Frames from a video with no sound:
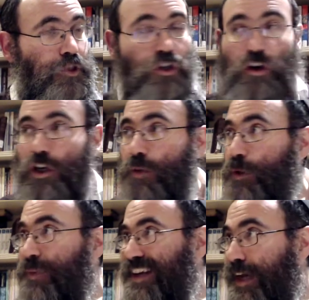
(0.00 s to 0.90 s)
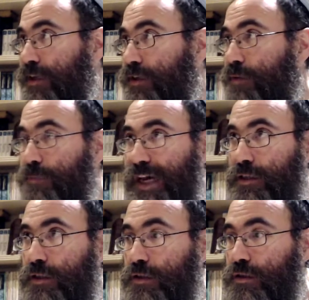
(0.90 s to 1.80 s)
You're not going to be megala, the
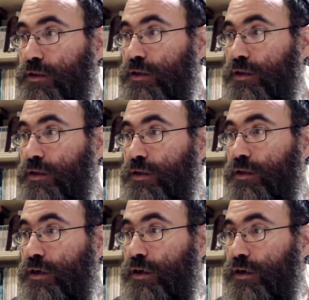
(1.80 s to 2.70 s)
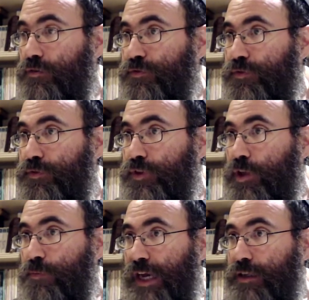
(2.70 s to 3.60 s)
maila
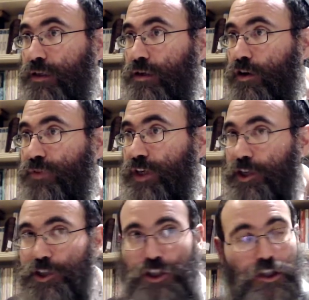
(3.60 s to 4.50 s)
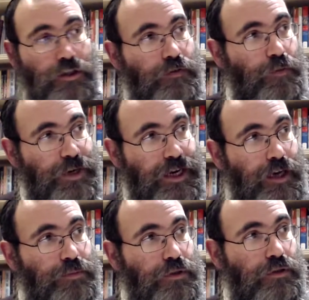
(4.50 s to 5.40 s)
of the isha, of the
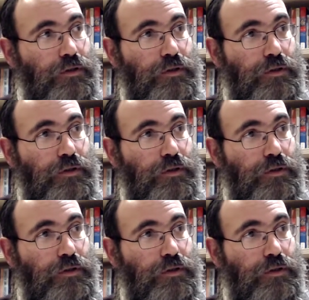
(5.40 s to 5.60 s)
makabel,